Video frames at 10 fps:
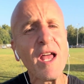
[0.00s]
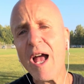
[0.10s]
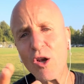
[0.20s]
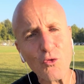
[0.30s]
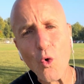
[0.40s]

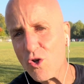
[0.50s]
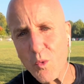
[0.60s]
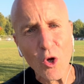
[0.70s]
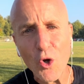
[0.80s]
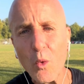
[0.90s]
And of course,
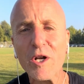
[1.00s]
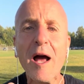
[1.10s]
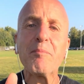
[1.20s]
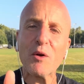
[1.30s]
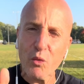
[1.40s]
we all know we're
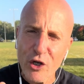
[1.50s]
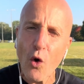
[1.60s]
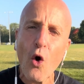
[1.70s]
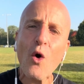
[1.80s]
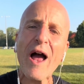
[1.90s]
not, but we
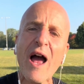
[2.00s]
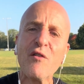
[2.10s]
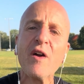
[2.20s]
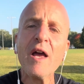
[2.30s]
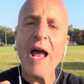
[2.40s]
all
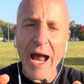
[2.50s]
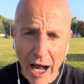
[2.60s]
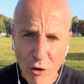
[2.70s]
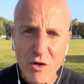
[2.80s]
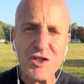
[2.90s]
have
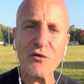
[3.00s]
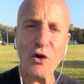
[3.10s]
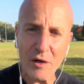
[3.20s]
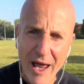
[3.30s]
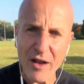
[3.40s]
areas of
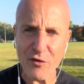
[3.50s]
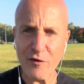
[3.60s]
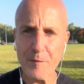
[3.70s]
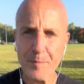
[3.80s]
our life